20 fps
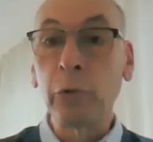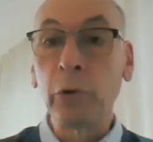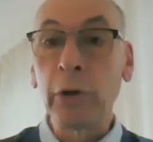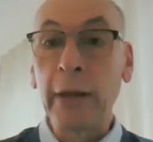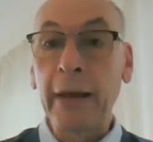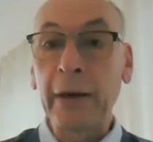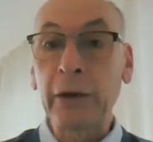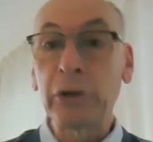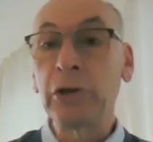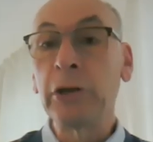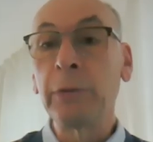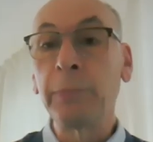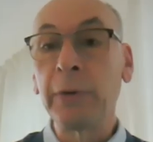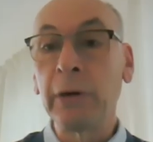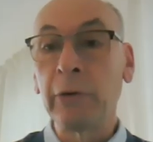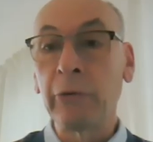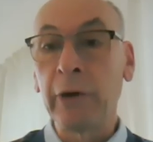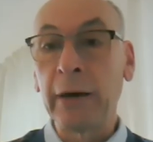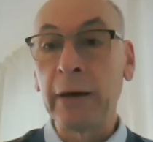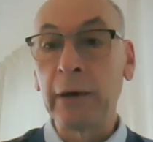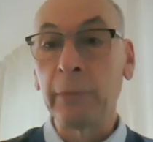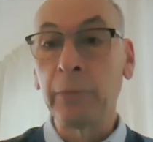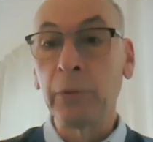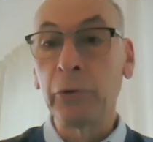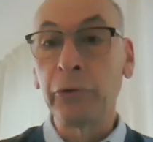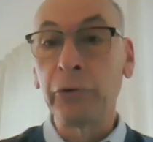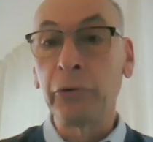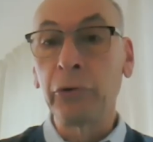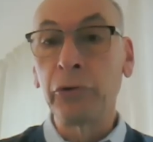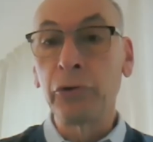will actually be available
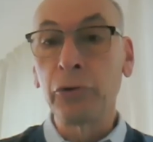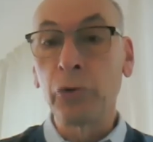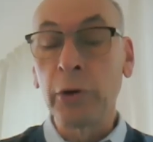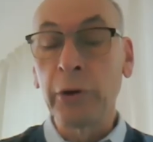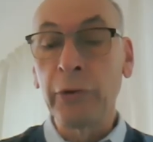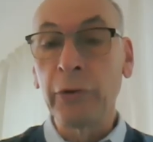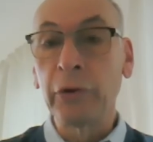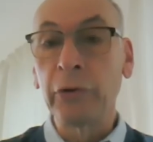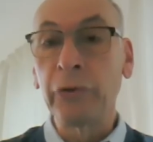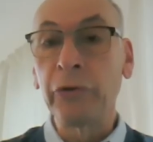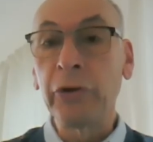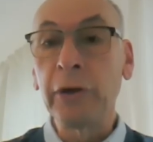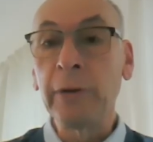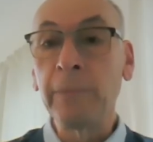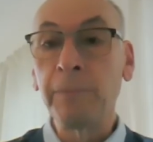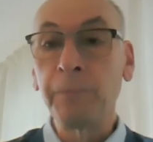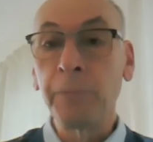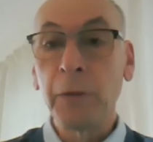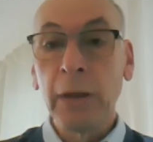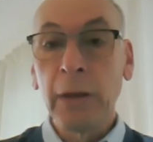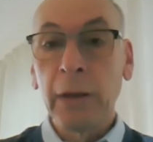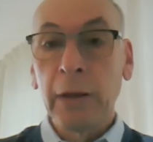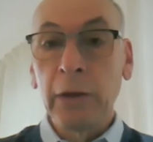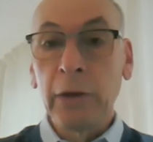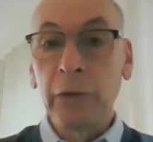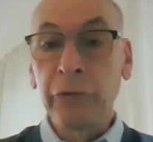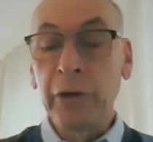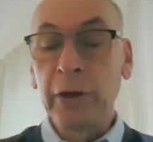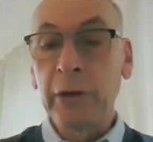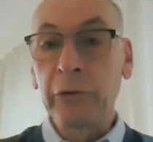to join the team
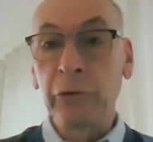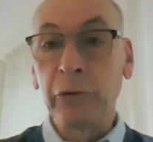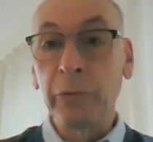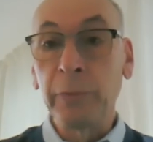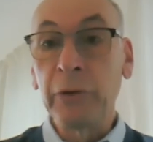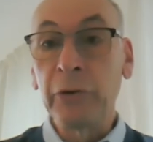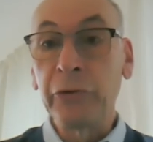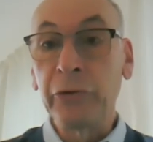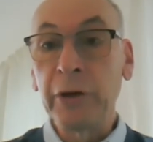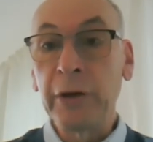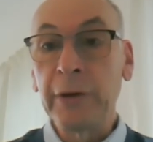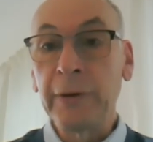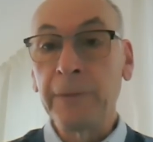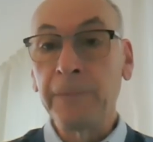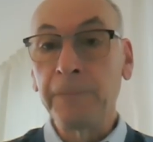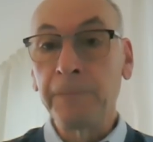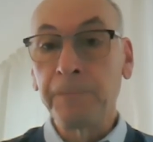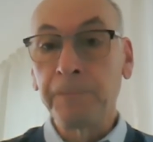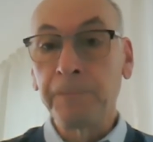is yet to be seen.